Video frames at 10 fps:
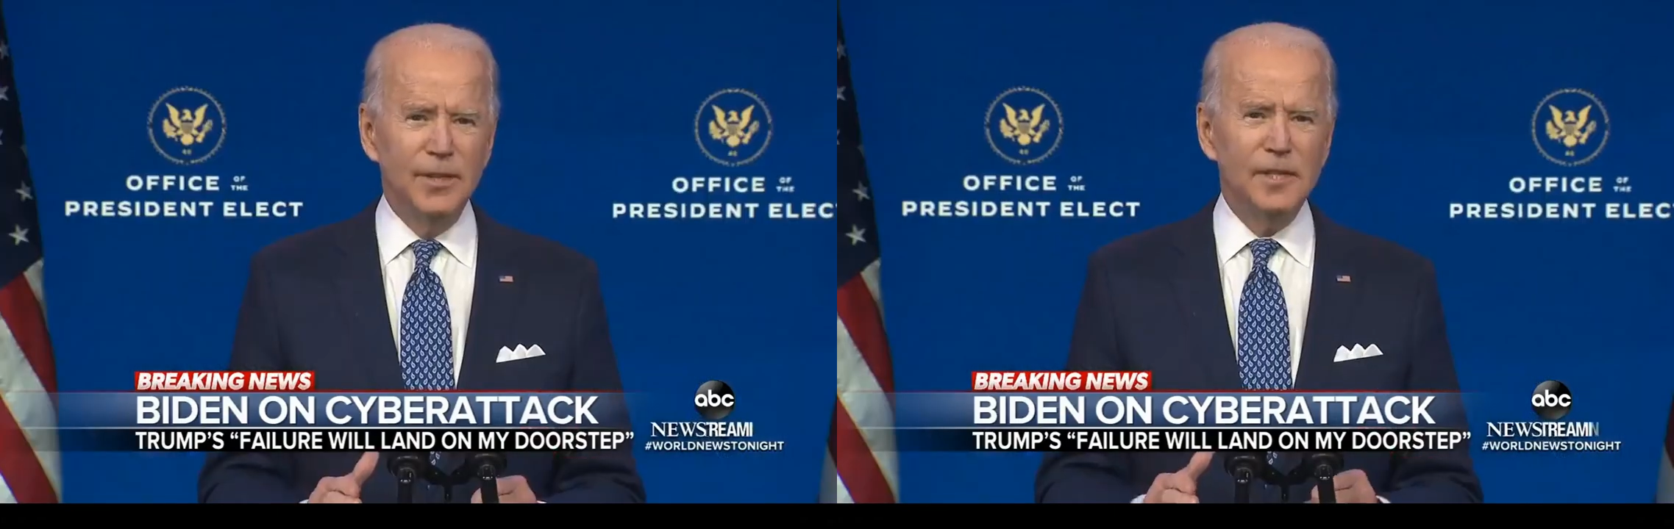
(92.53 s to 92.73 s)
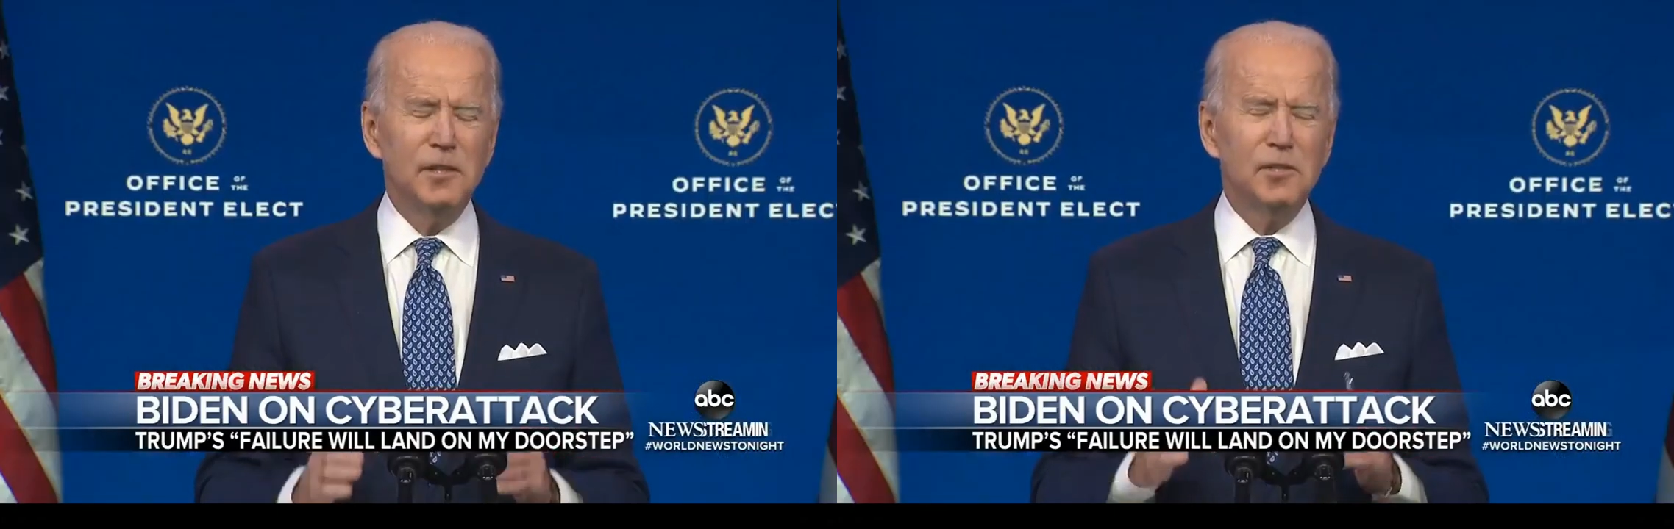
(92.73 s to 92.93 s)

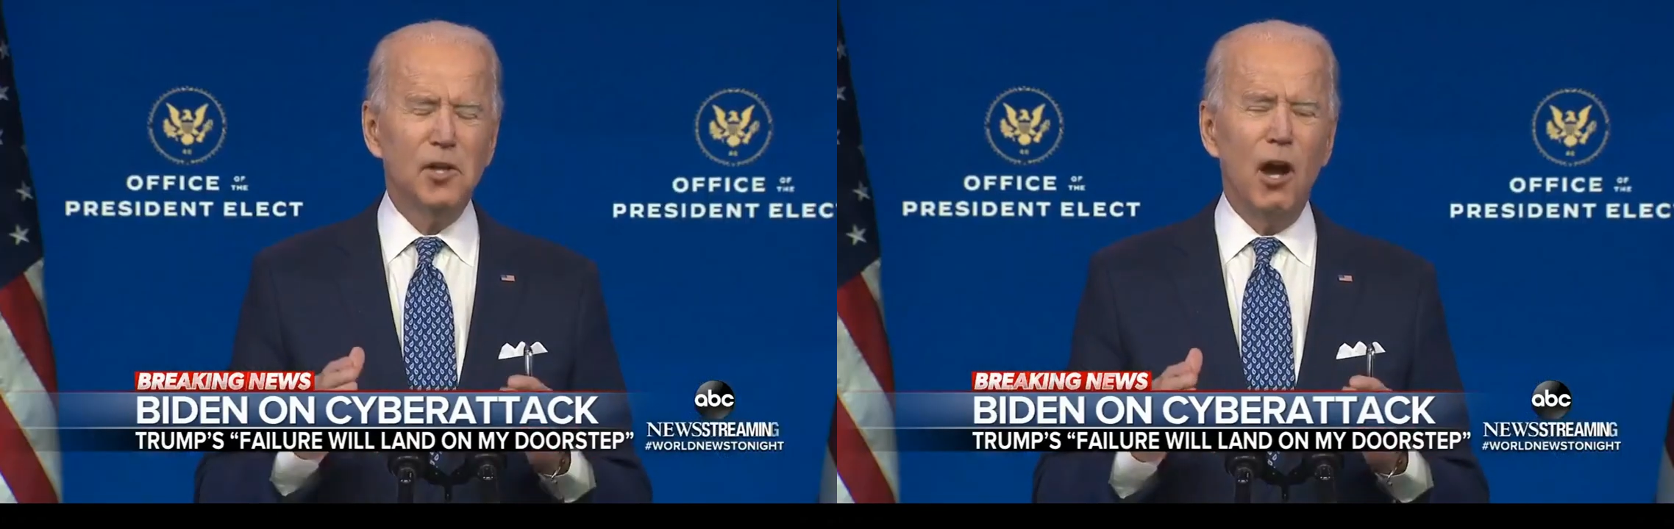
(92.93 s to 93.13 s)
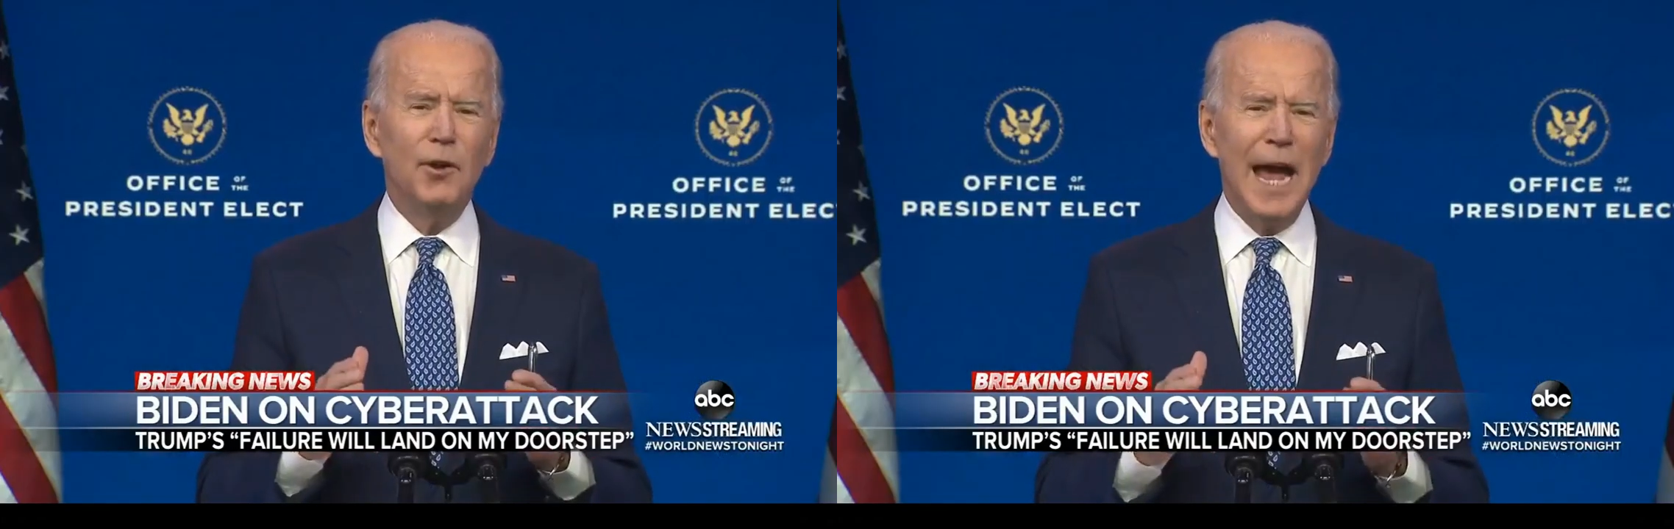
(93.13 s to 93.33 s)
This
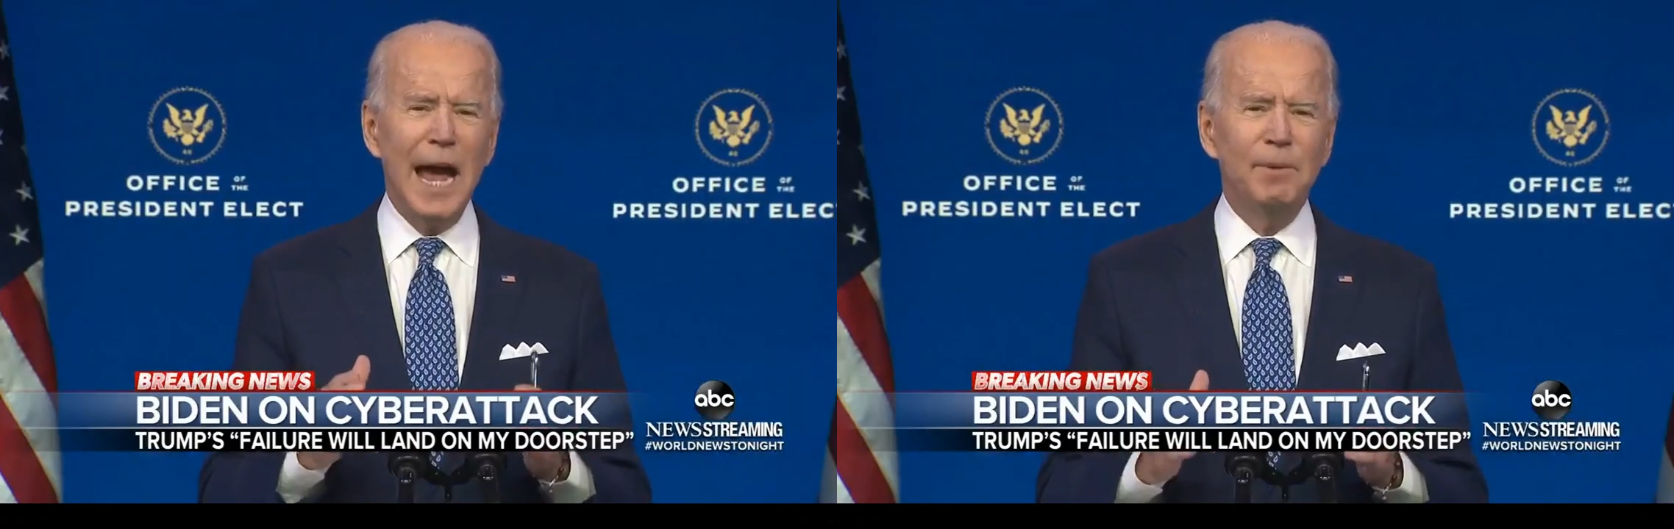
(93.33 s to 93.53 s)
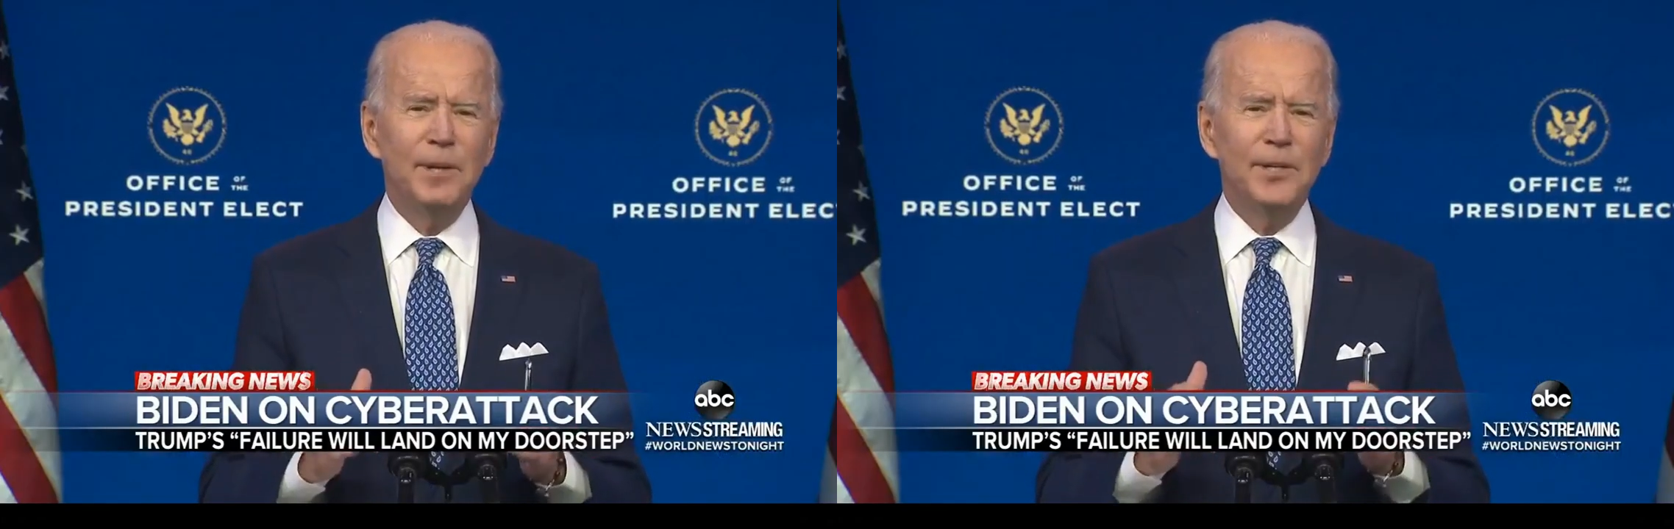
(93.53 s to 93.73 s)
assault
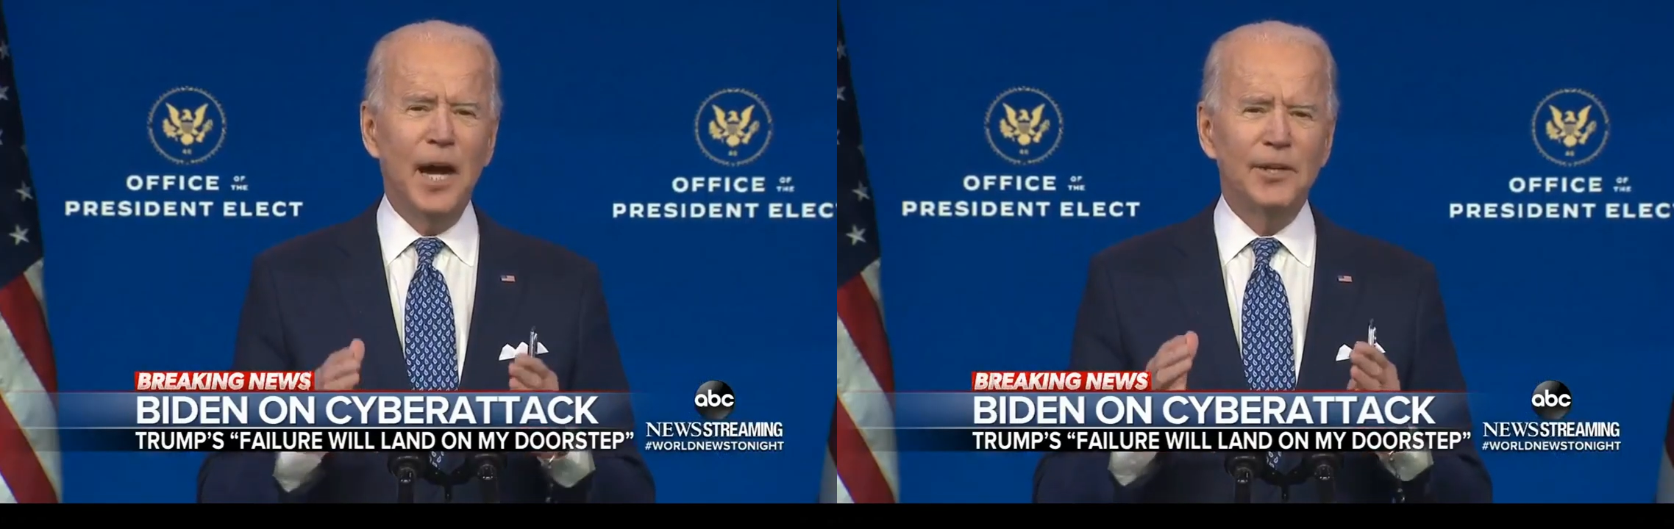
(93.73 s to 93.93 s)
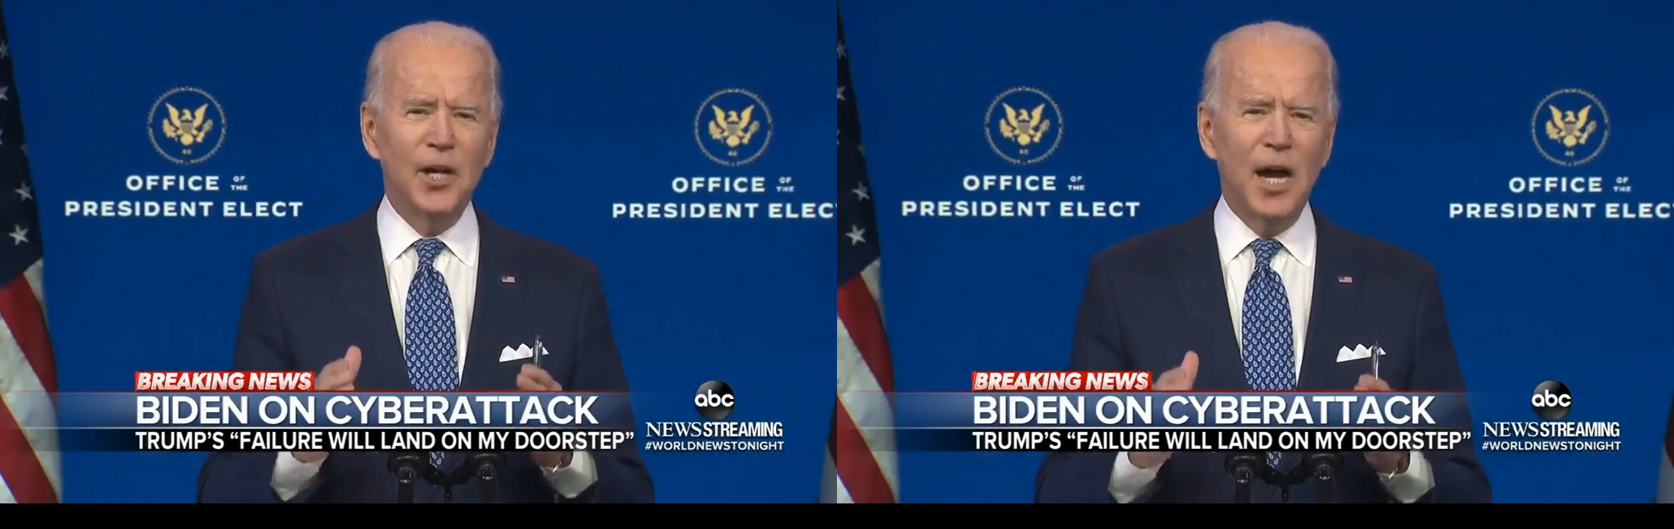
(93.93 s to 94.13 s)
happened
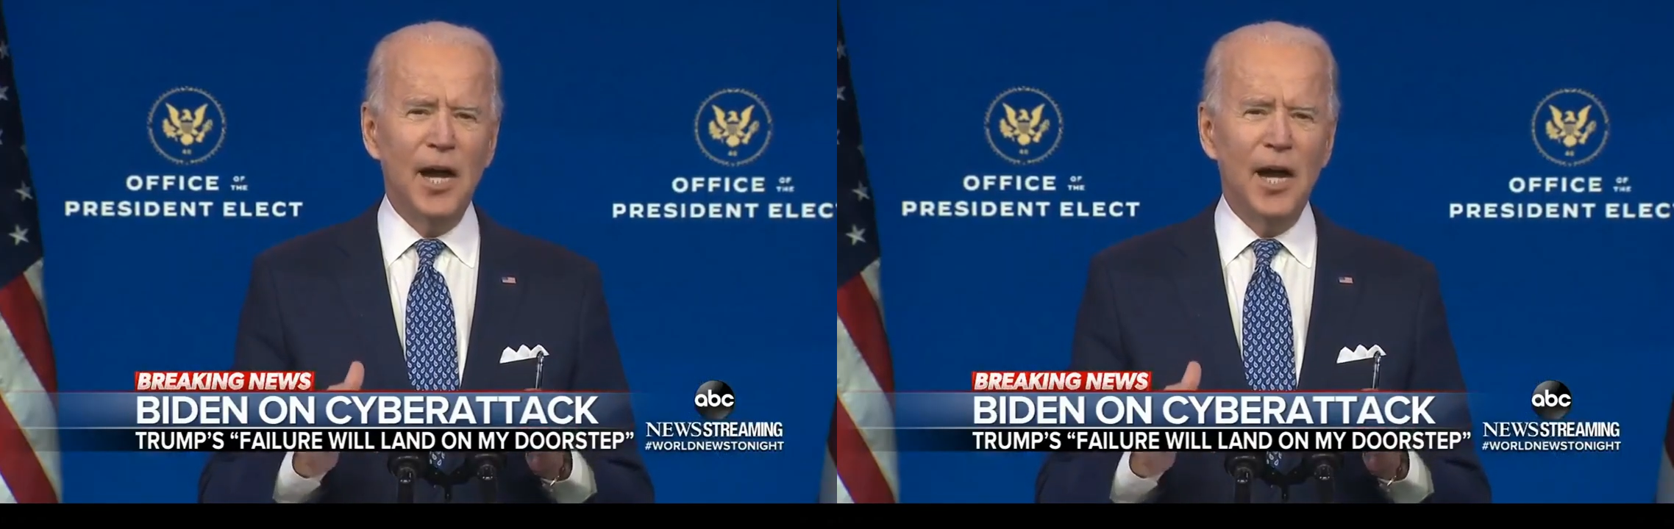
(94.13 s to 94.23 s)
on